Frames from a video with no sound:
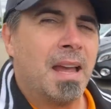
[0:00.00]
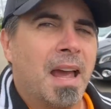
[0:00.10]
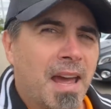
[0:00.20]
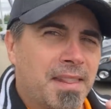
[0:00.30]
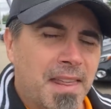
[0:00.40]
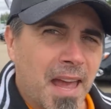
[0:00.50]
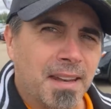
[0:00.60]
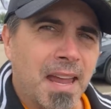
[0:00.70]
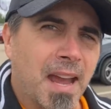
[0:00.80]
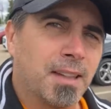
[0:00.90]
and then
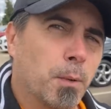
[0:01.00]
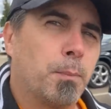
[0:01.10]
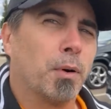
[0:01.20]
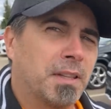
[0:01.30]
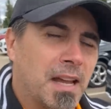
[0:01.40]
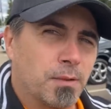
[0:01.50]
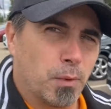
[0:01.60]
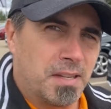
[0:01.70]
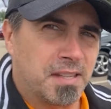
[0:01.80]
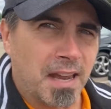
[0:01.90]
they had to put that,
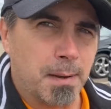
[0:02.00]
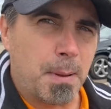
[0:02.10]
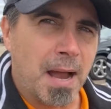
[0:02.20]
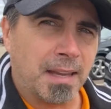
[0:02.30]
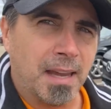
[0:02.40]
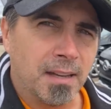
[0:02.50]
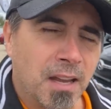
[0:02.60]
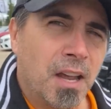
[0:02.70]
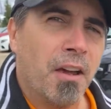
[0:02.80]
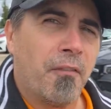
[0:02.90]
reset it back in,
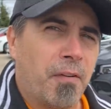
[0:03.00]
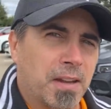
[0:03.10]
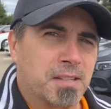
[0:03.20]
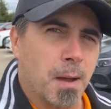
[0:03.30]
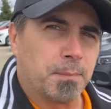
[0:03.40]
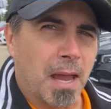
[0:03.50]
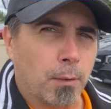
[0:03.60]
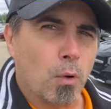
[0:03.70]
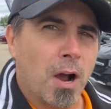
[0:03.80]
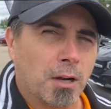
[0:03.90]
fix up that
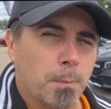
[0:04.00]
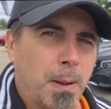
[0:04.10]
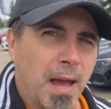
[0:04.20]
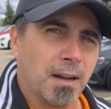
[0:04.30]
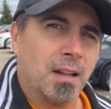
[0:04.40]
rocker panel.